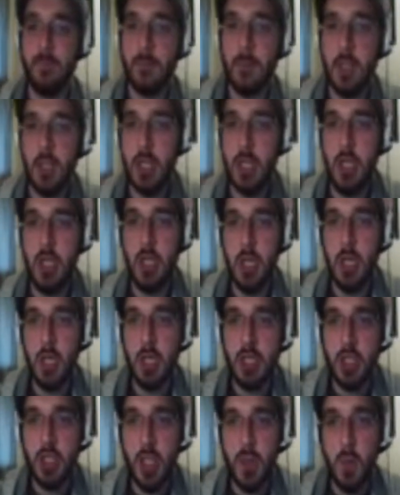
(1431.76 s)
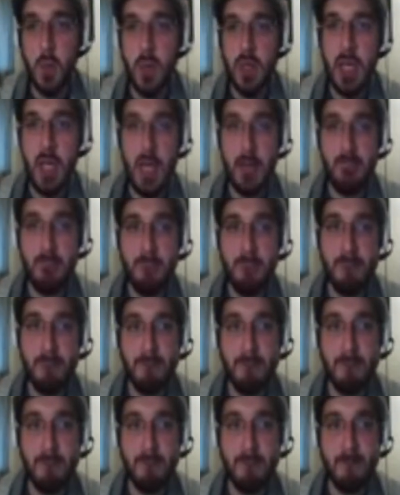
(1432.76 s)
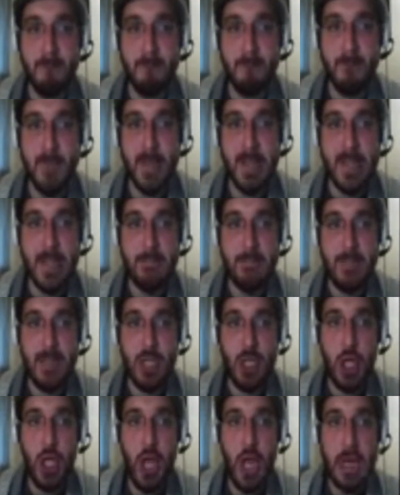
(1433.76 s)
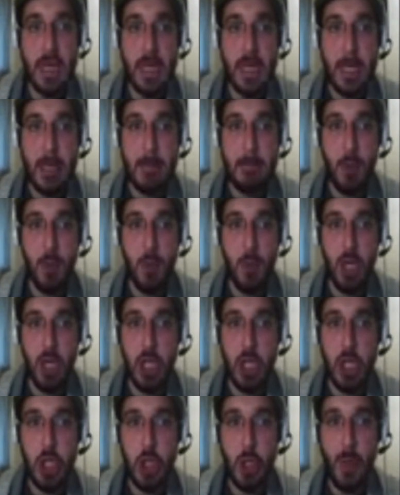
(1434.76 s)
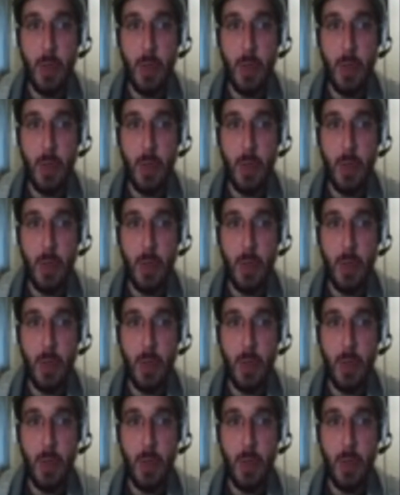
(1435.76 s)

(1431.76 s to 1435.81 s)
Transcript: Let's see what we get. Might not be a good idea, but we're gonna do it.